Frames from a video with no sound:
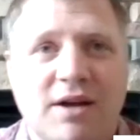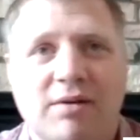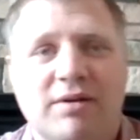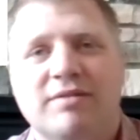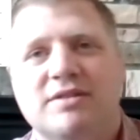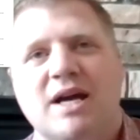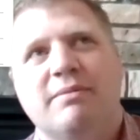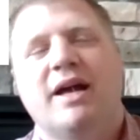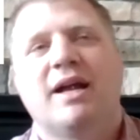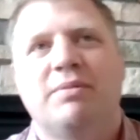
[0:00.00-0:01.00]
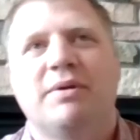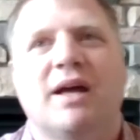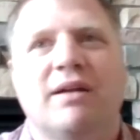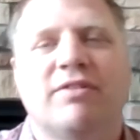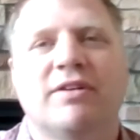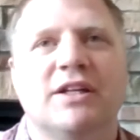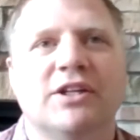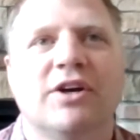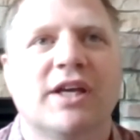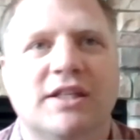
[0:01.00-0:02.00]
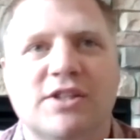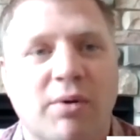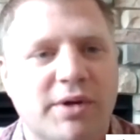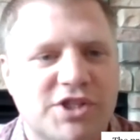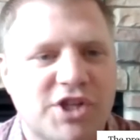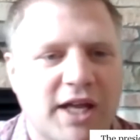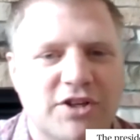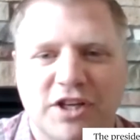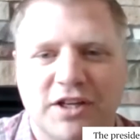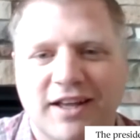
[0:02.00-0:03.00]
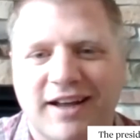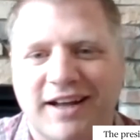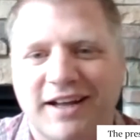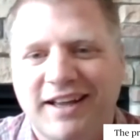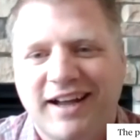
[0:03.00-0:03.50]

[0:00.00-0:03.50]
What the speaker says: don't off the top of my head. It'd be kind of fun to look. It's always changing. I